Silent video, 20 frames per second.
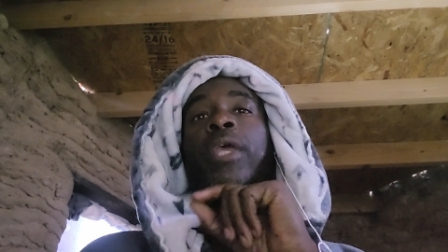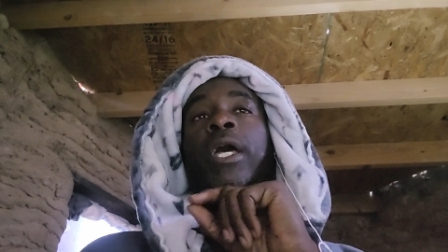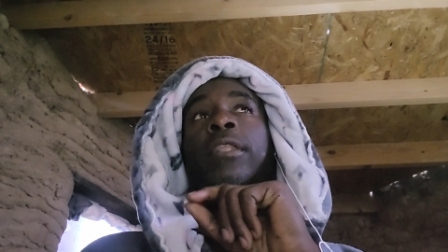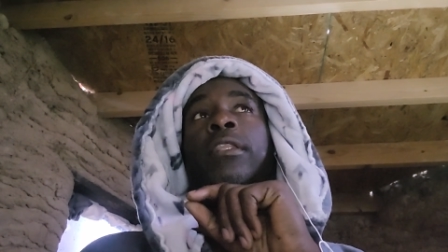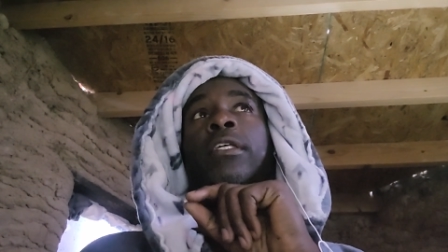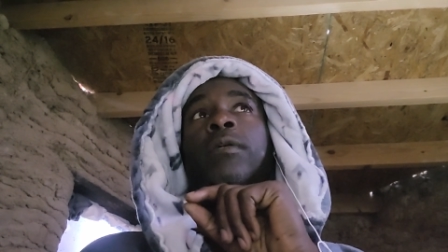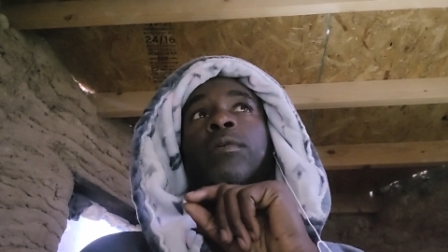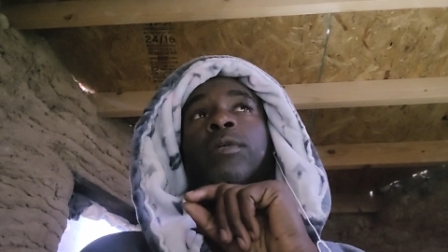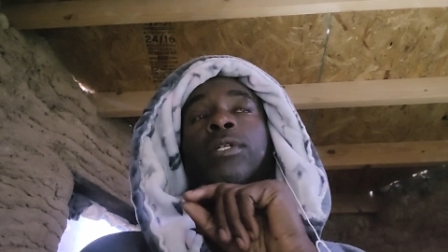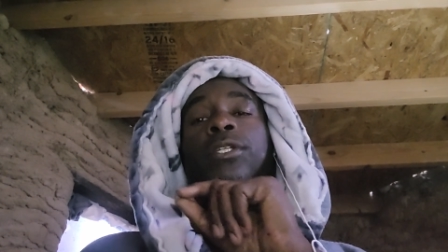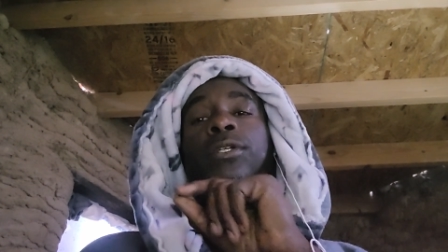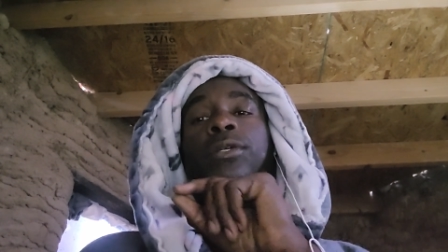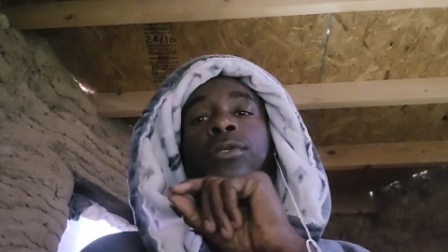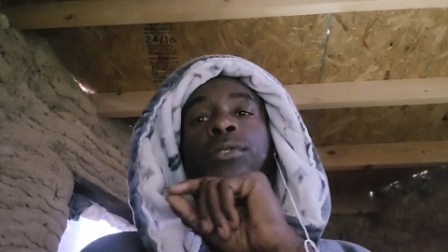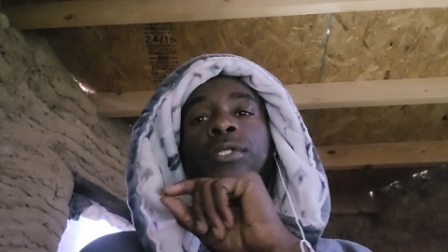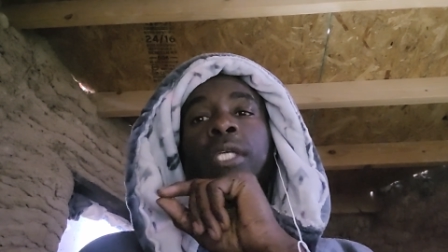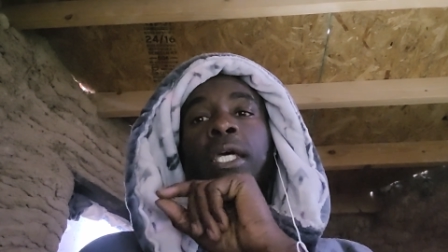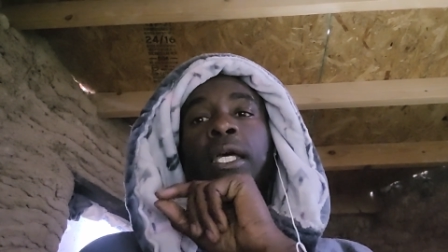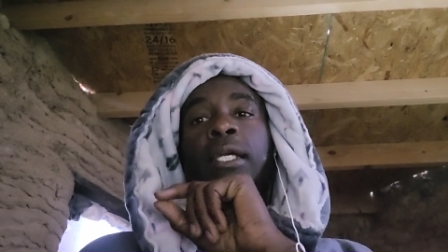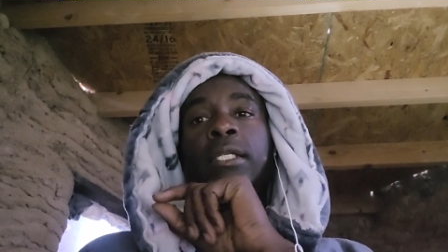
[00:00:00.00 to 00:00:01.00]
I think we can
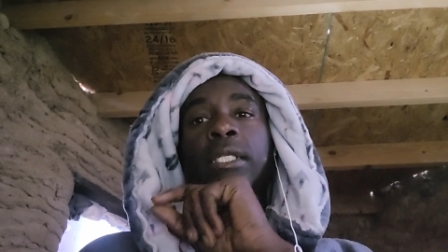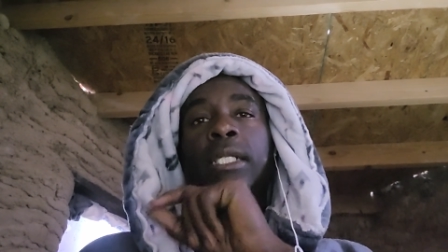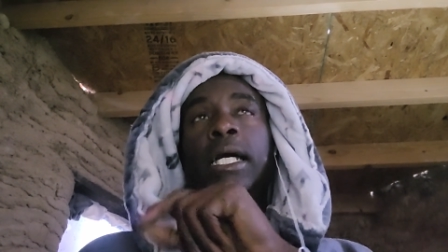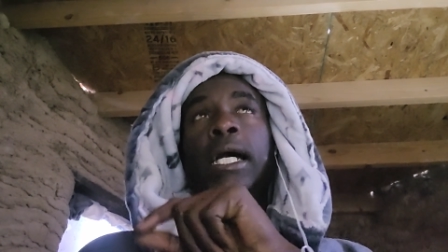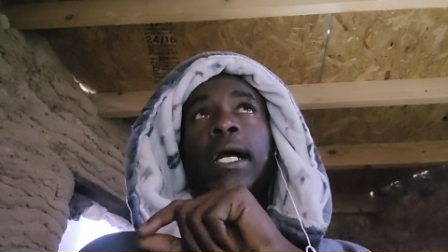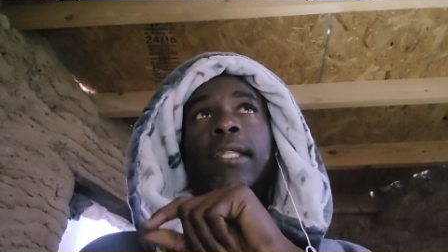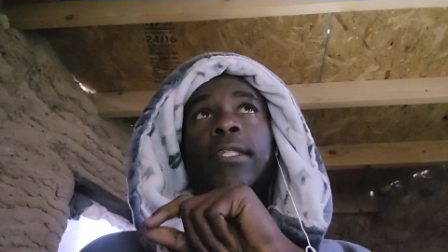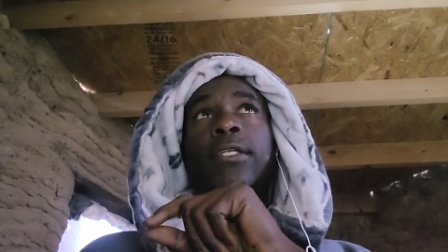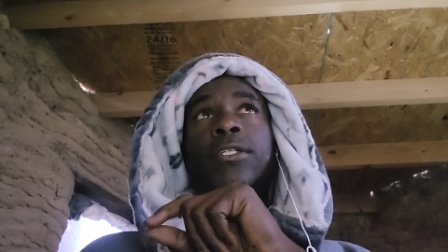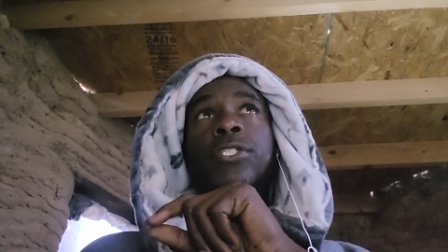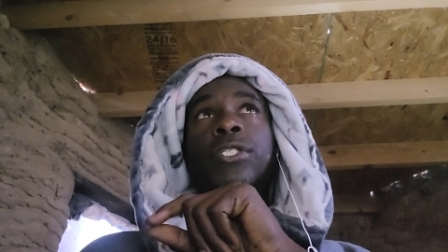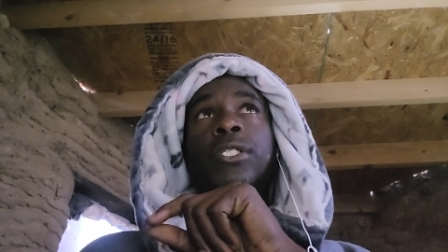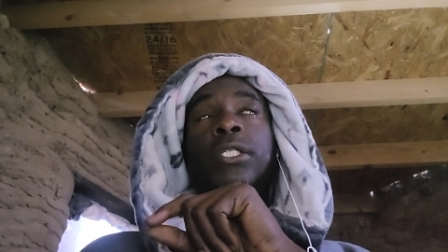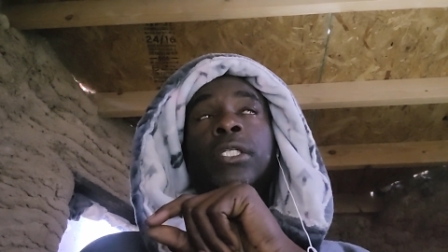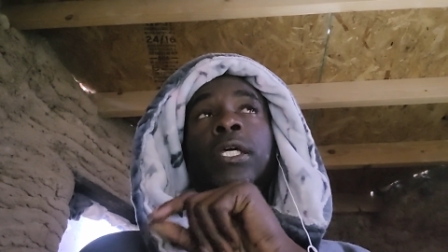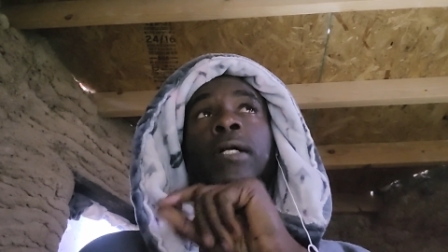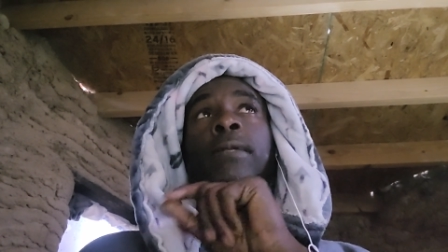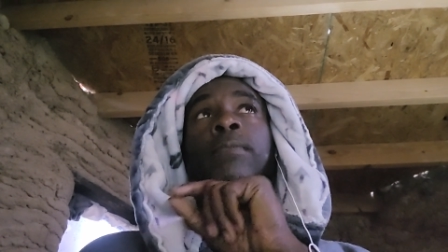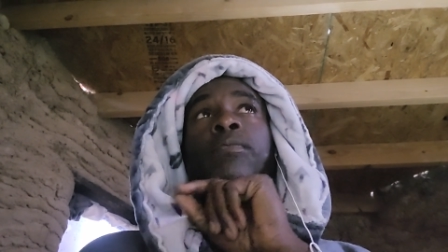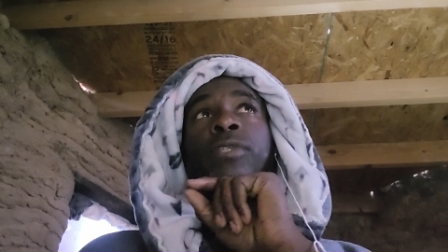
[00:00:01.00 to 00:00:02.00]
use
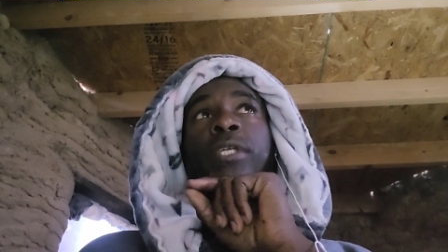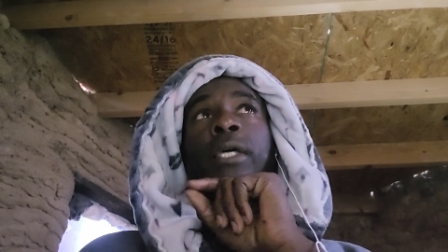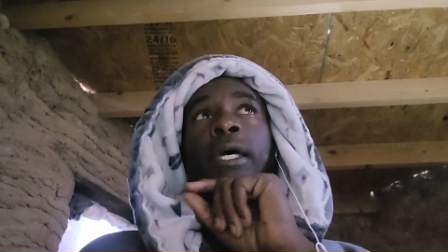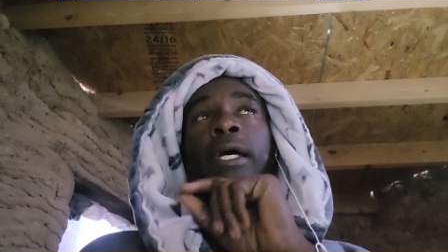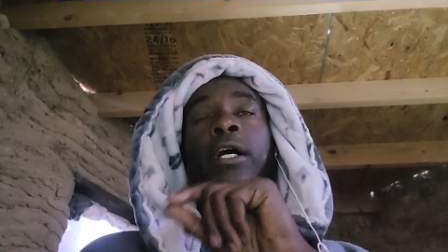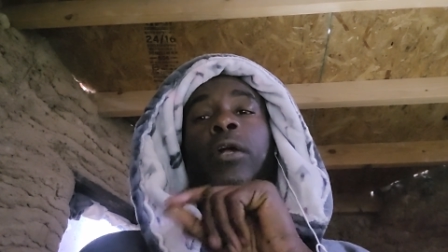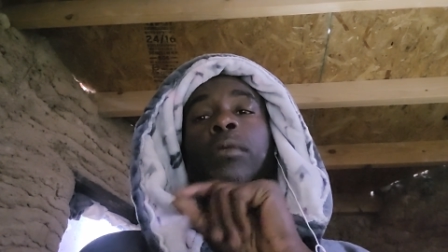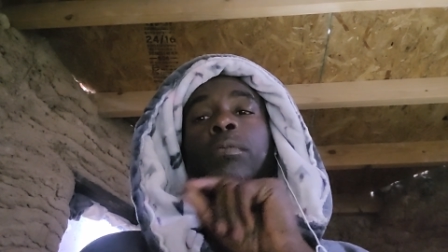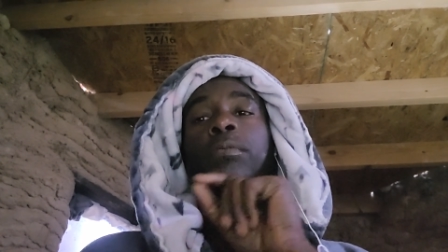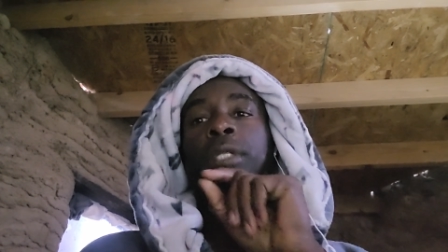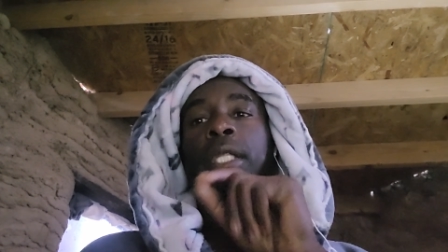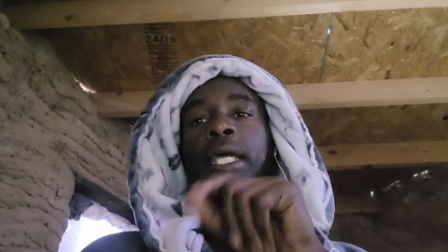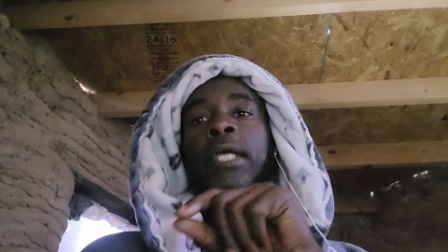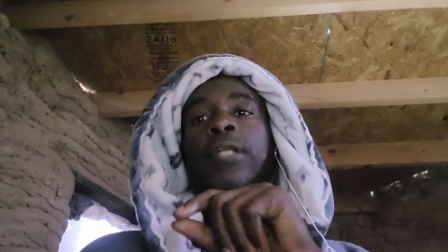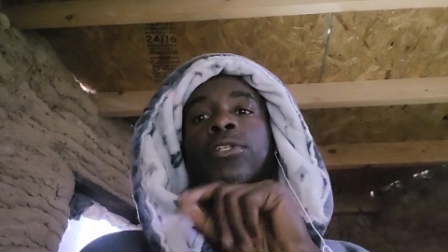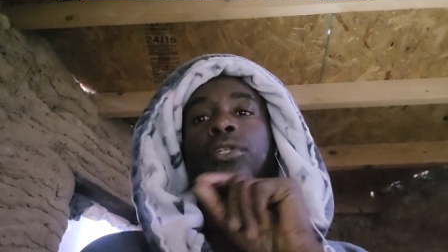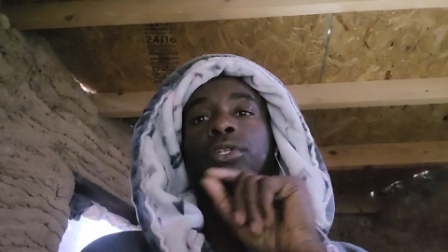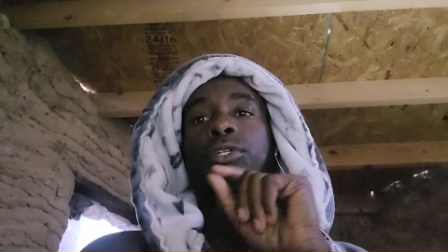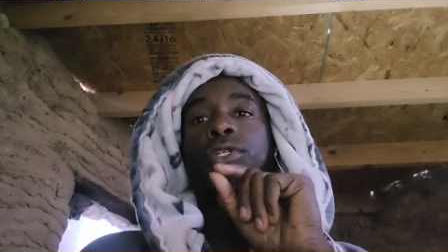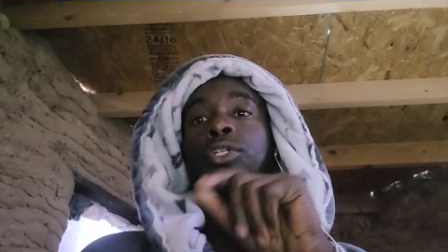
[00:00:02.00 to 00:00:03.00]
technology to help
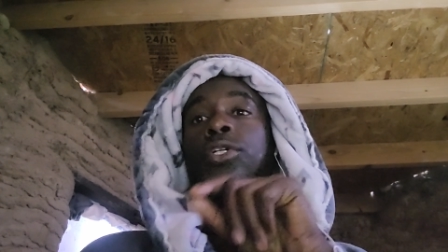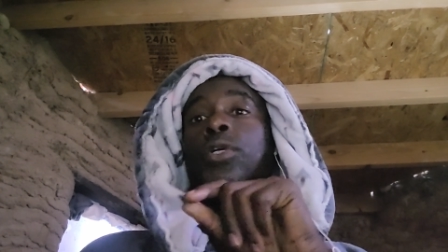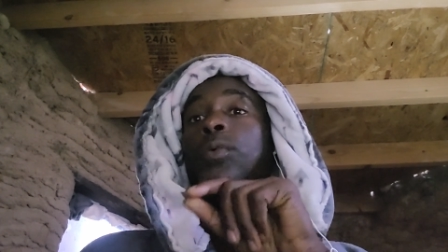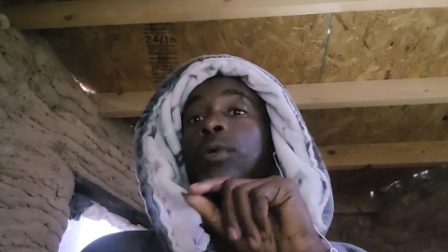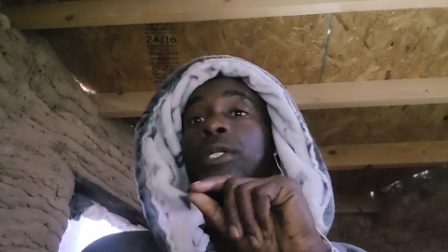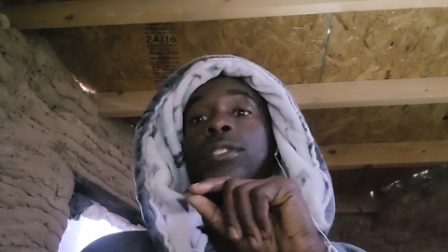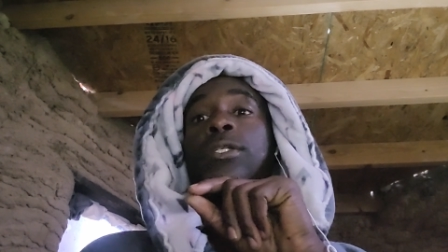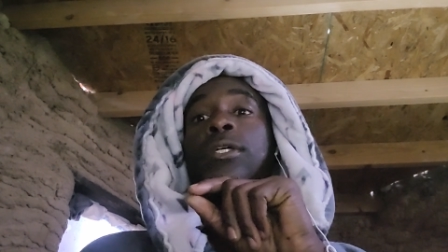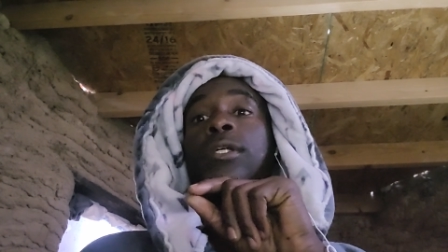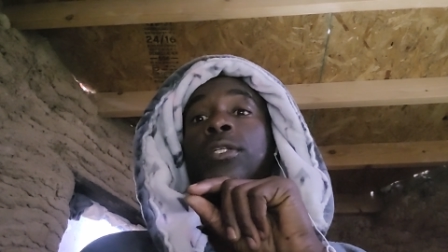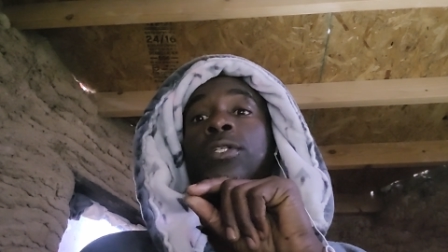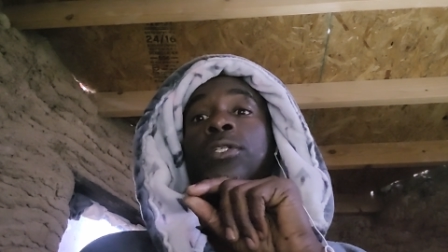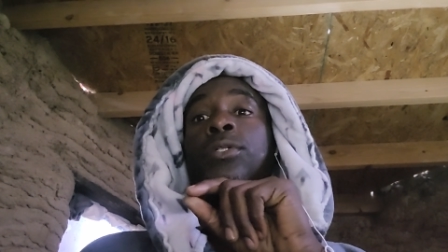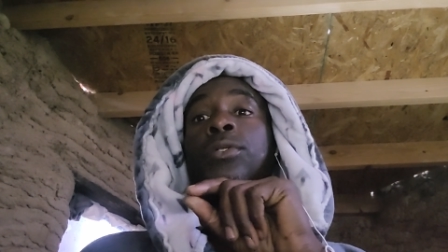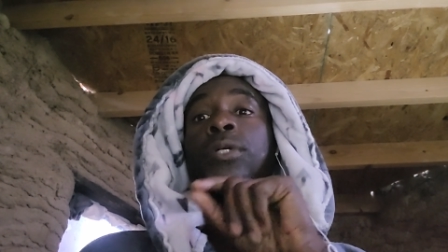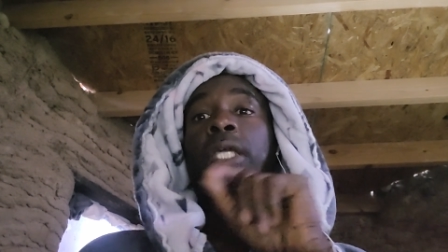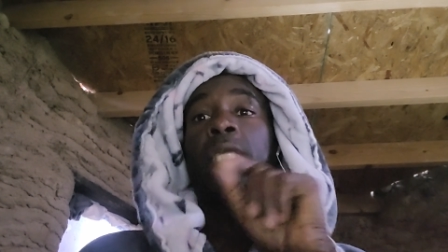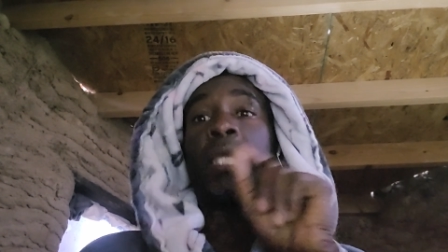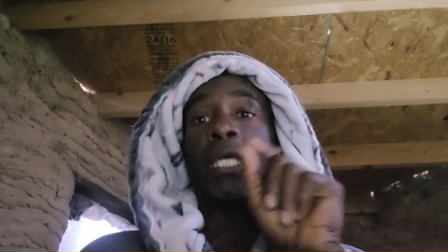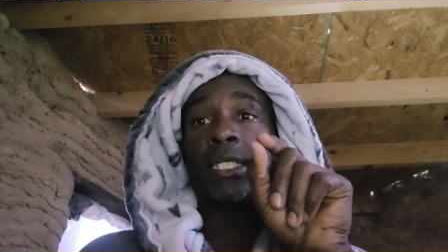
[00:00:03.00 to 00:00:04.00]
nature do what it's going to
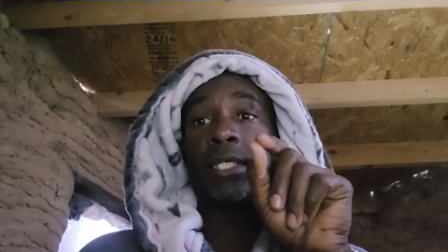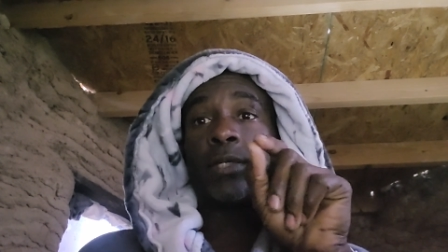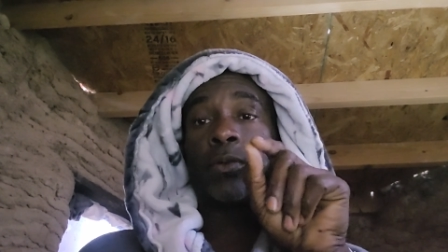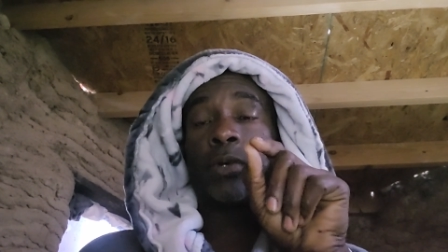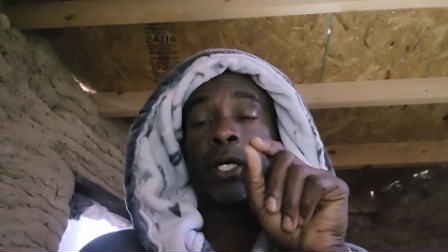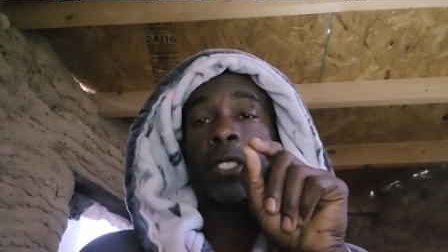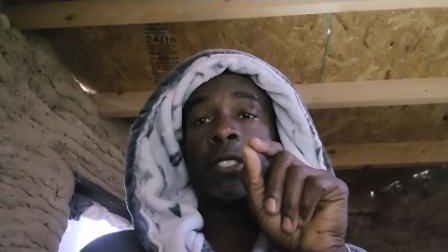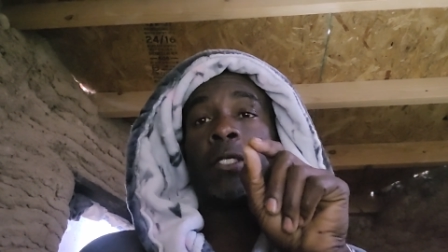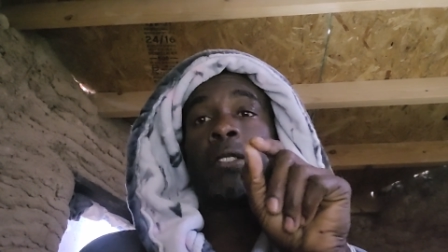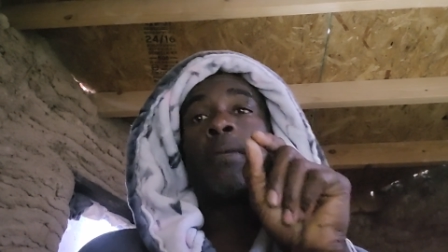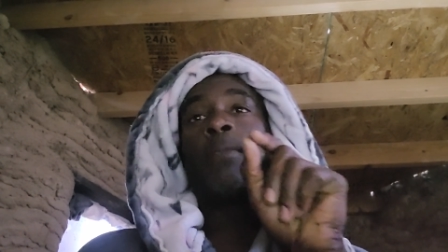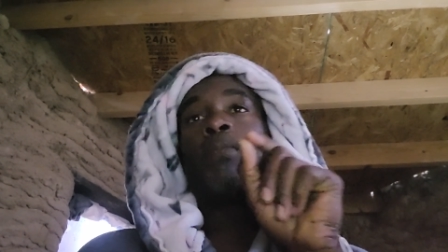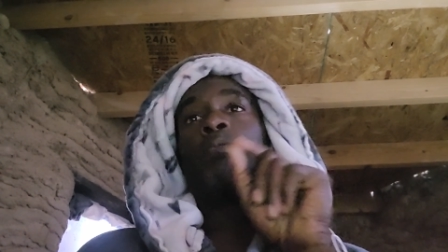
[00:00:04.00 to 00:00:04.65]
do anyway,